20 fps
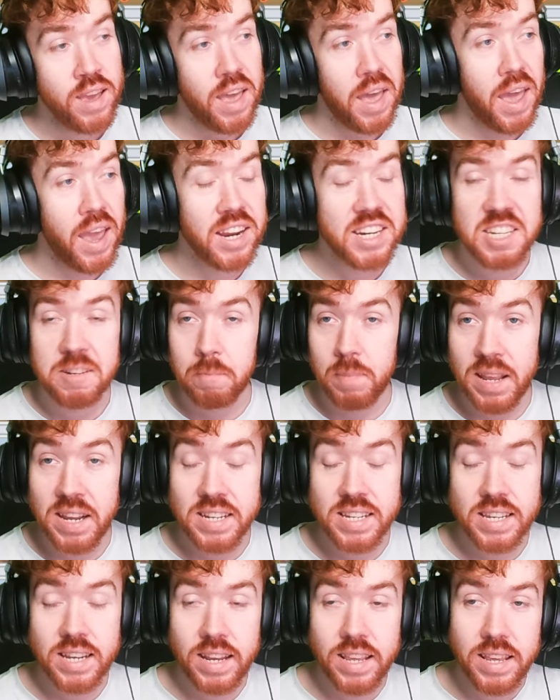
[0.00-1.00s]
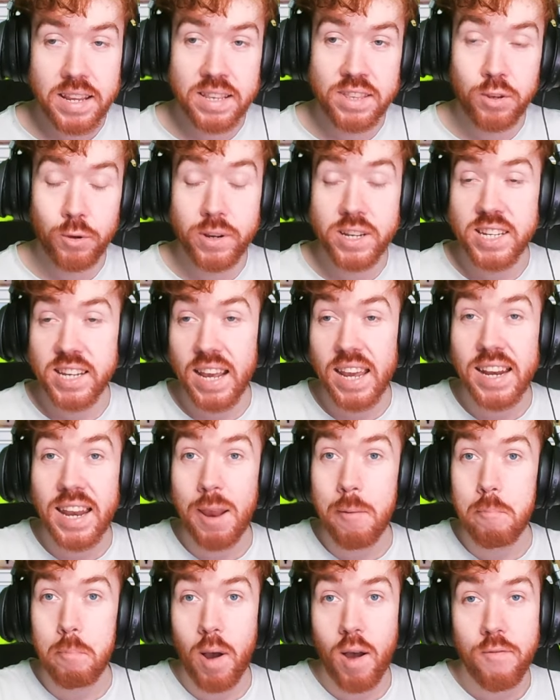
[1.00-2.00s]
explicitly do say they
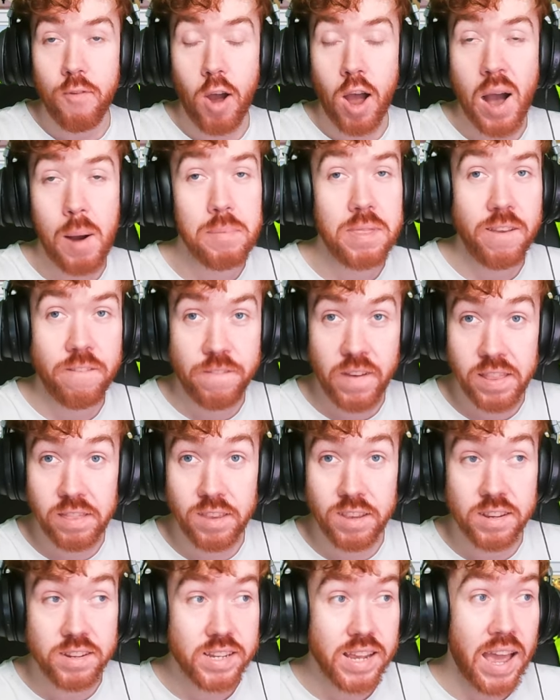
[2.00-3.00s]
buff up defenders,